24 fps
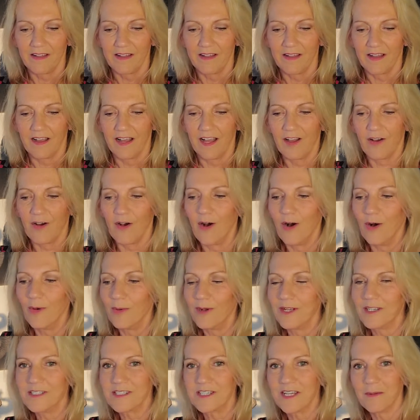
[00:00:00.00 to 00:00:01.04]
I
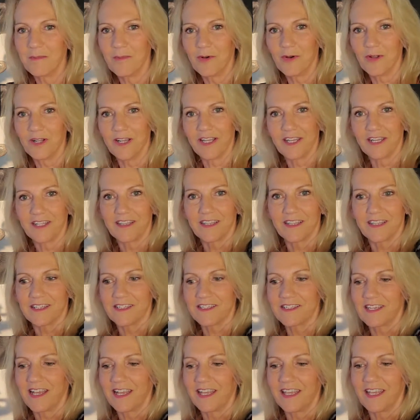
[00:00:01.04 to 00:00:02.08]
always demo it like this.
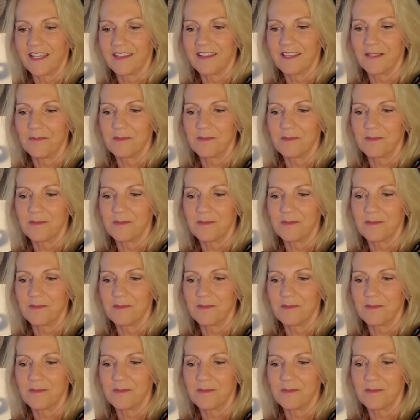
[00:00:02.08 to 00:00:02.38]
I get them